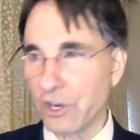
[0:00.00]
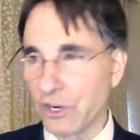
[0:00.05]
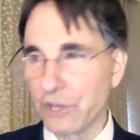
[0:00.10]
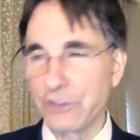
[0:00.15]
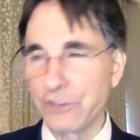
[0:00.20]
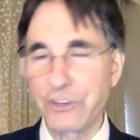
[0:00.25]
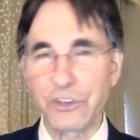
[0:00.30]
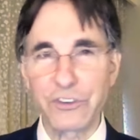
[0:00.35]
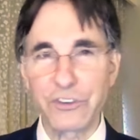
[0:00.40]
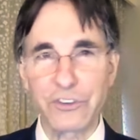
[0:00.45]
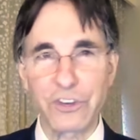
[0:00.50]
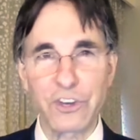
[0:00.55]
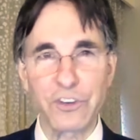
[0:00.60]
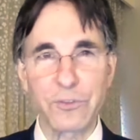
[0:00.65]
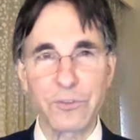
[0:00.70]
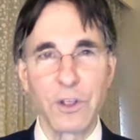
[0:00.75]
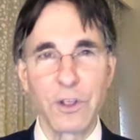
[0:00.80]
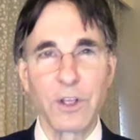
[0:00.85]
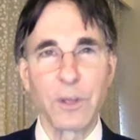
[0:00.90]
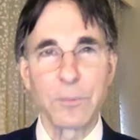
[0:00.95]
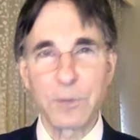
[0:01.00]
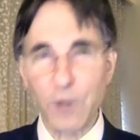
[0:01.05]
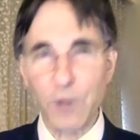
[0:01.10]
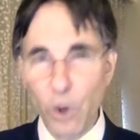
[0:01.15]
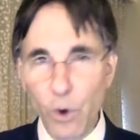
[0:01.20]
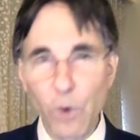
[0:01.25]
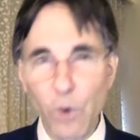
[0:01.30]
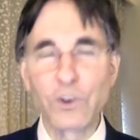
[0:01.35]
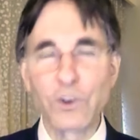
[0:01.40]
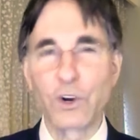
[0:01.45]
urgencies, but
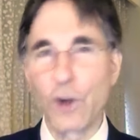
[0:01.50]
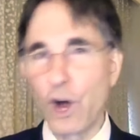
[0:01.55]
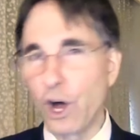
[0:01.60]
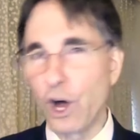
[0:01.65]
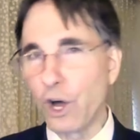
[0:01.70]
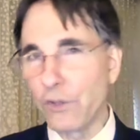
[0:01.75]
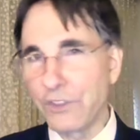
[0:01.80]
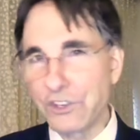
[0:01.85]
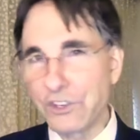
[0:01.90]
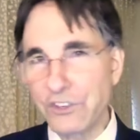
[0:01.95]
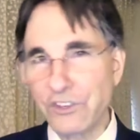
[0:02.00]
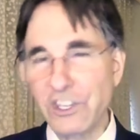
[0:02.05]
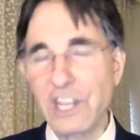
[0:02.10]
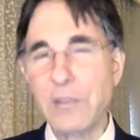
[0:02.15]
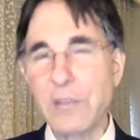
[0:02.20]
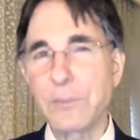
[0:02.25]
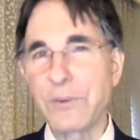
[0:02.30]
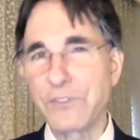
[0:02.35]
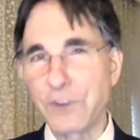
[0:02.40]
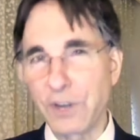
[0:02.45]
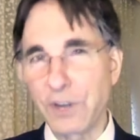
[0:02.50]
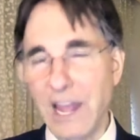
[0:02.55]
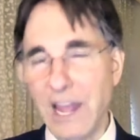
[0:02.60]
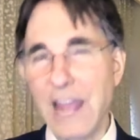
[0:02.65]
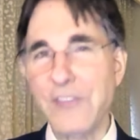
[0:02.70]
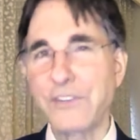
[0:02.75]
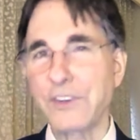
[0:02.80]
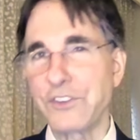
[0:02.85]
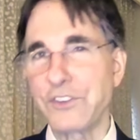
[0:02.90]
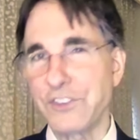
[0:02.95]
overall, the scheme of your
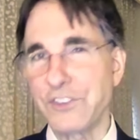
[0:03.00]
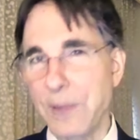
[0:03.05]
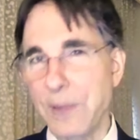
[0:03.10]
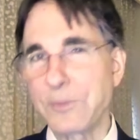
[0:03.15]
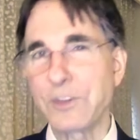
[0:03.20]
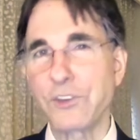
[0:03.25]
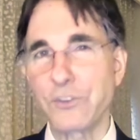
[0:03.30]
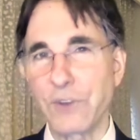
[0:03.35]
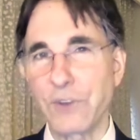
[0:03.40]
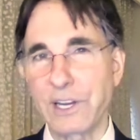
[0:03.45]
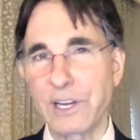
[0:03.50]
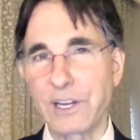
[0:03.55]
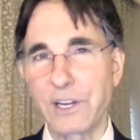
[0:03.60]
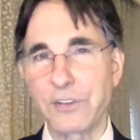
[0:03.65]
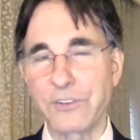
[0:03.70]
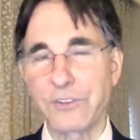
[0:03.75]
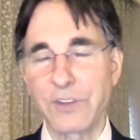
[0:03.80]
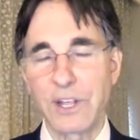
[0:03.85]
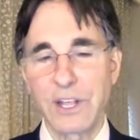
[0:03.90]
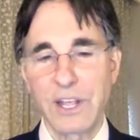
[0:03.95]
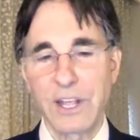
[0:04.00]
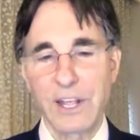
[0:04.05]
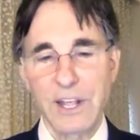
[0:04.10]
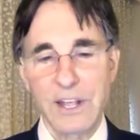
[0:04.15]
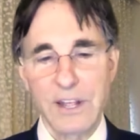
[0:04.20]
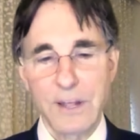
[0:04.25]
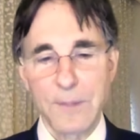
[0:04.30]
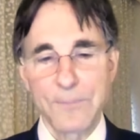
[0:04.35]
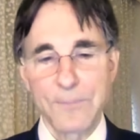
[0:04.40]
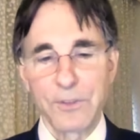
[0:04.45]
life is demonstrating this.
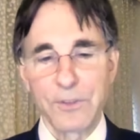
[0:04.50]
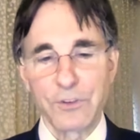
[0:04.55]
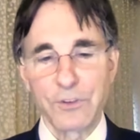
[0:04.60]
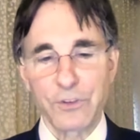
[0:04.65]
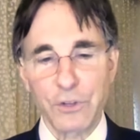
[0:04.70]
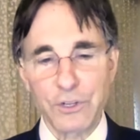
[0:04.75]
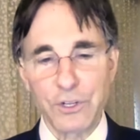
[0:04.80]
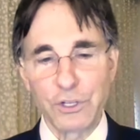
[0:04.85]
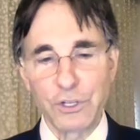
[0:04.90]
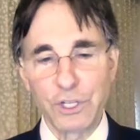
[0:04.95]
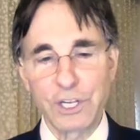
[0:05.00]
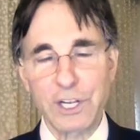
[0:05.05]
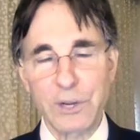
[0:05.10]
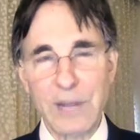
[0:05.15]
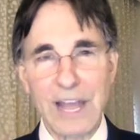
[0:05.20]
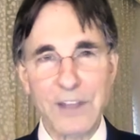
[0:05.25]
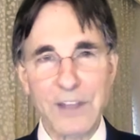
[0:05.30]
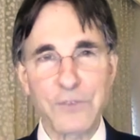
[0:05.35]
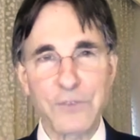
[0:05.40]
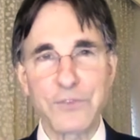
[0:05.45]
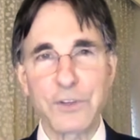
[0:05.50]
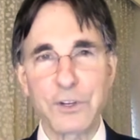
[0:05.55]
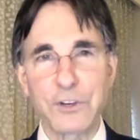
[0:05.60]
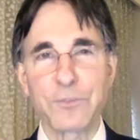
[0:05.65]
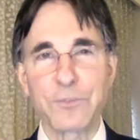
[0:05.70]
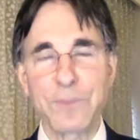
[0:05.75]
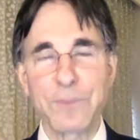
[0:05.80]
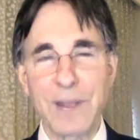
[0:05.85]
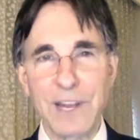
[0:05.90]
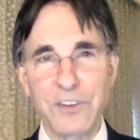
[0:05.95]
So you look at how you fill your
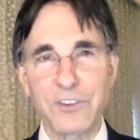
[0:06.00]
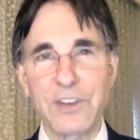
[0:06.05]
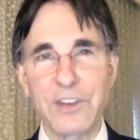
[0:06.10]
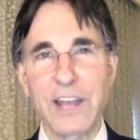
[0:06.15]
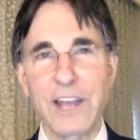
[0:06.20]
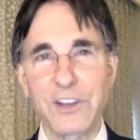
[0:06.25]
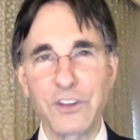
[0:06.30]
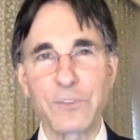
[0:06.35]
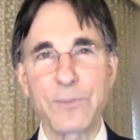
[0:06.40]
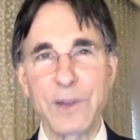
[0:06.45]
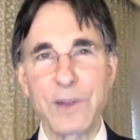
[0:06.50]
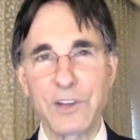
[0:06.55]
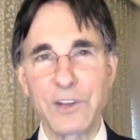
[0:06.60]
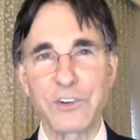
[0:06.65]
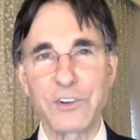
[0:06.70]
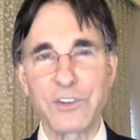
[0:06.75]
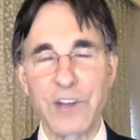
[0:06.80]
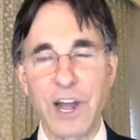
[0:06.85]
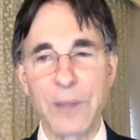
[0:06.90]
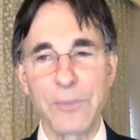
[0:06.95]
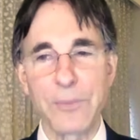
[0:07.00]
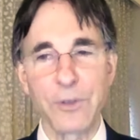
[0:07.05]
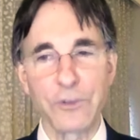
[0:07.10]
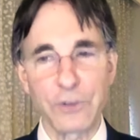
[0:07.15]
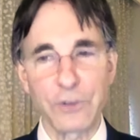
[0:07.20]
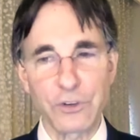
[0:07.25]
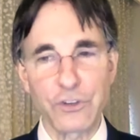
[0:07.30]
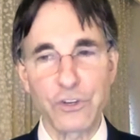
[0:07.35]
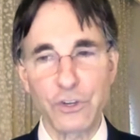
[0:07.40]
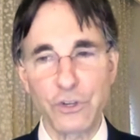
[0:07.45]
space and how you spend your time. Those
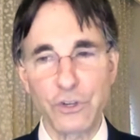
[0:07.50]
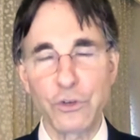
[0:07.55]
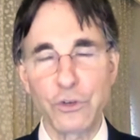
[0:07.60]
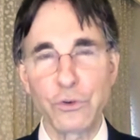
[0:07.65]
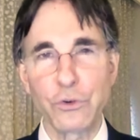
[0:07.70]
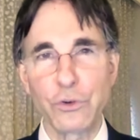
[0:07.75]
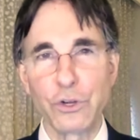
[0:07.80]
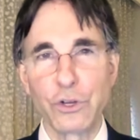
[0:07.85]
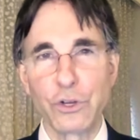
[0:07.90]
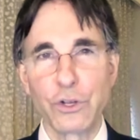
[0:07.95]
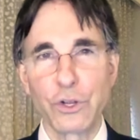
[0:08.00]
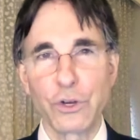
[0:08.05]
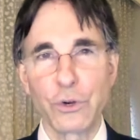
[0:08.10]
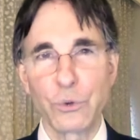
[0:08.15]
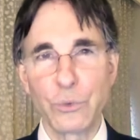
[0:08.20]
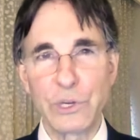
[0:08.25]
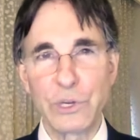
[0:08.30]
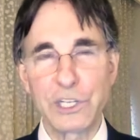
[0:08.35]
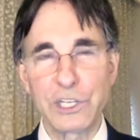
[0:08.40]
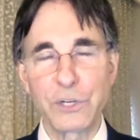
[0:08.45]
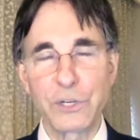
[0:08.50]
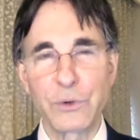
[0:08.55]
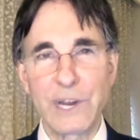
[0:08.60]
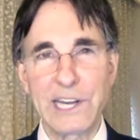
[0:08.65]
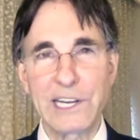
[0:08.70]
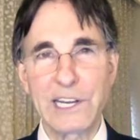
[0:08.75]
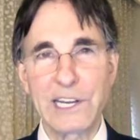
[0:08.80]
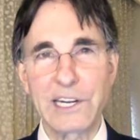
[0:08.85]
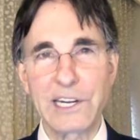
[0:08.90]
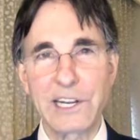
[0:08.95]
are two really
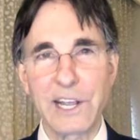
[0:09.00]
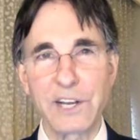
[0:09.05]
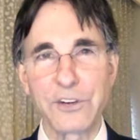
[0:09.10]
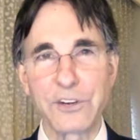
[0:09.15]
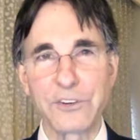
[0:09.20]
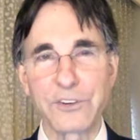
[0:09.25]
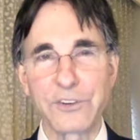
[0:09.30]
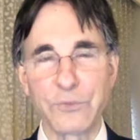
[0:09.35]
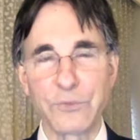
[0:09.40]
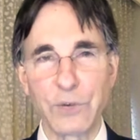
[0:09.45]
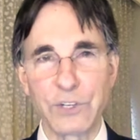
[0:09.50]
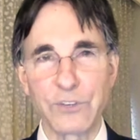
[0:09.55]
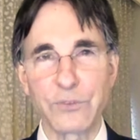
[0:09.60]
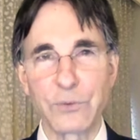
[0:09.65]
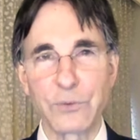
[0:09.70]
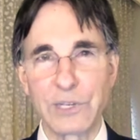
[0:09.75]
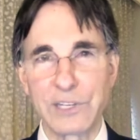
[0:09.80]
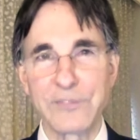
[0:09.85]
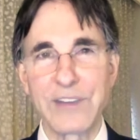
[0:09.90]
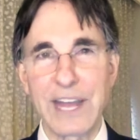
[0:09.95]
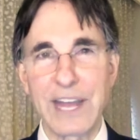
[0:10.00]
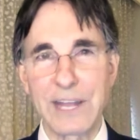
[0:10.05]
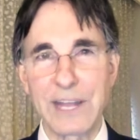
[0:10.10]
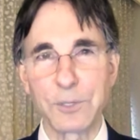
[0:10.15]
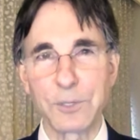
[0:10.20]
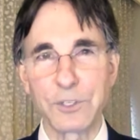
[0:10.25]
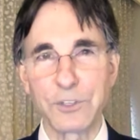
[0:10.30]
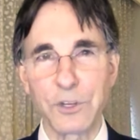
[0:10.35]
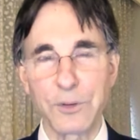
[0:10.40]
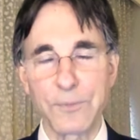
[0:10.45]
great indicators of what's really
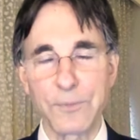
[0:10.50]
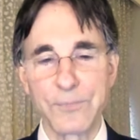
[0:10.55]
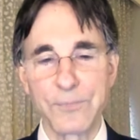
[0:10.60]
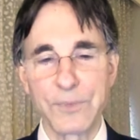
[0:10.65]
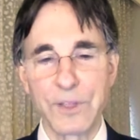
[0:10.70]
valuable to you.